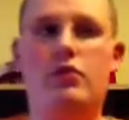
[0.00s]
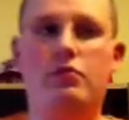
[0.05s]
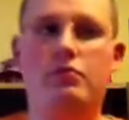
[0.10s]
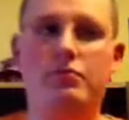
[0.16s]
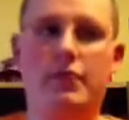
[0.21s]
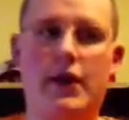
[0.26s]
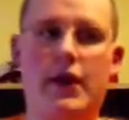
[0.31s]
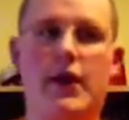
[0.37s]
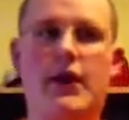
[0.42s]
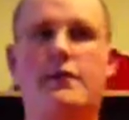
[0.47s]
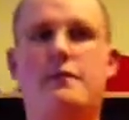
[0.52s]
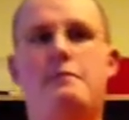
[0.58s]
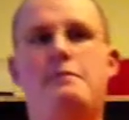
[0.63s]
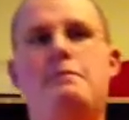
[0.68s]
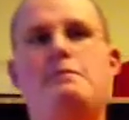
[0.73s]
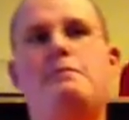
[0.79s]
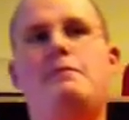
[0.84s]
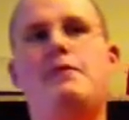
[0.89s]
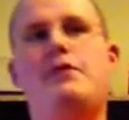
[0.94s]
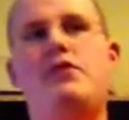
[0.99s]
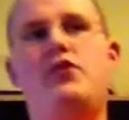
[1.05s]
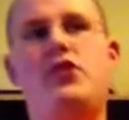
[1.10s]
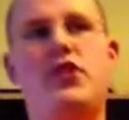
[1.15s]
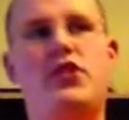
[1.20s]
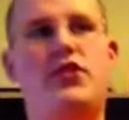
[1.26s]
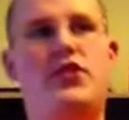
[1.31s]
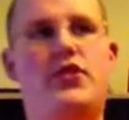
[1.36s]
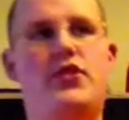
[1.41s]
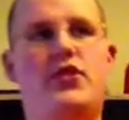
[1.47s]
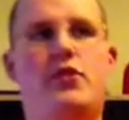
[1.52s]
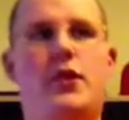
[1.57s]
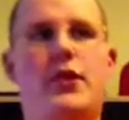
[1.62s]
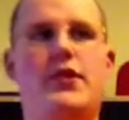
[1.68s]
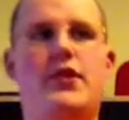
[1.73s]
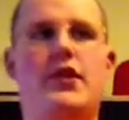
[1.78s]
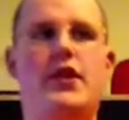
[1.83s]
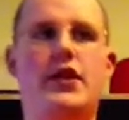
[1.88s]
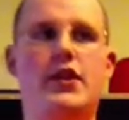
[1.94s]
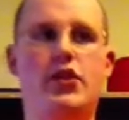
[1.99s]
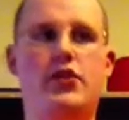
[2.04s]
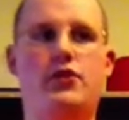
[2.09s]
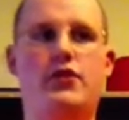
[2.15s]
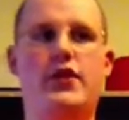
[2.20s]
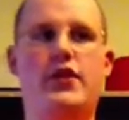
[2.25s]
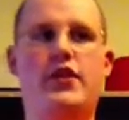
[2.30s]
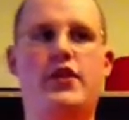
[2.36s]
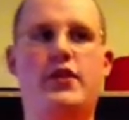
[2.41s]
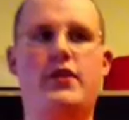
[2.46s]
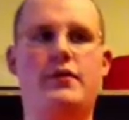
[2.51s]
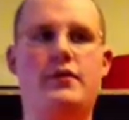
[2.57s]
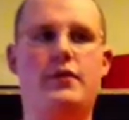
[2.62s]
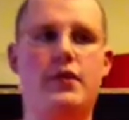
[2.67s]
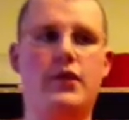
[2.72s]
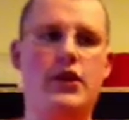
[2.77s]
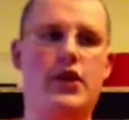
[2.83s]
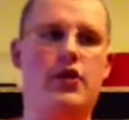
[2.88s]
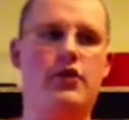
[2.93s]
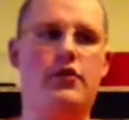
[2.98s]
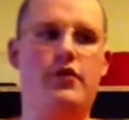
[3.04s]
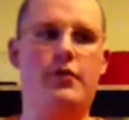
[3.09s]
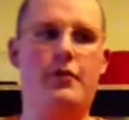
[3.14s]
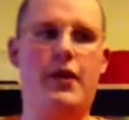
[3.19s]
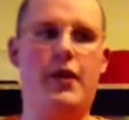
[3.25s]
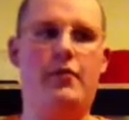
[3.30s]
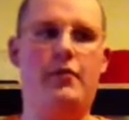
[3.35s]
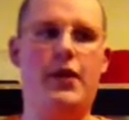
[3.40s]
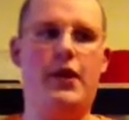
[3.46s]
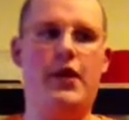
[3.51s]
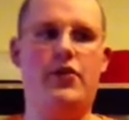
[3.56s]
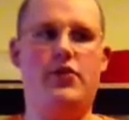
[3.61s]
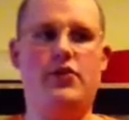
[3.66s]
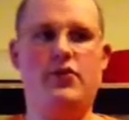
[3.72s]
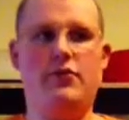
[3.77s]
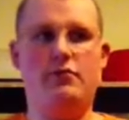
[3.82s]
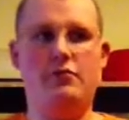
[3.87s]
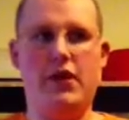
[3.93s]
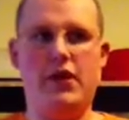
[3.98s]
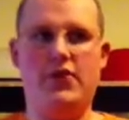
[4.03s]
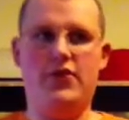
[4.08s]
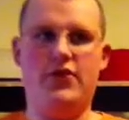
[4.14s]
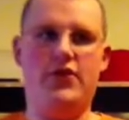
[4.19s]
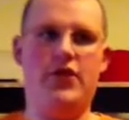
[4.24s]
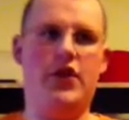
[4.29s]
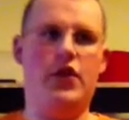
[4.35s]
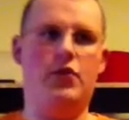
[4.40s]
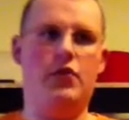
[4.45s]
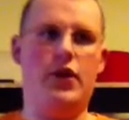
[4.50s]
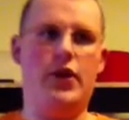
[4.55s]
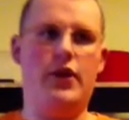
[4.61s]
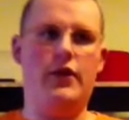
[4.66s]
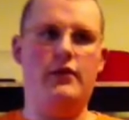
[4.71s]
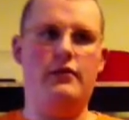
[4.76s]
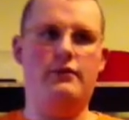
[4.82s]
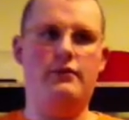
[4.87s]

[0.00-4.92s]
But just as they're about to get Luffy, the leader of the mountain bandits makes his getaway.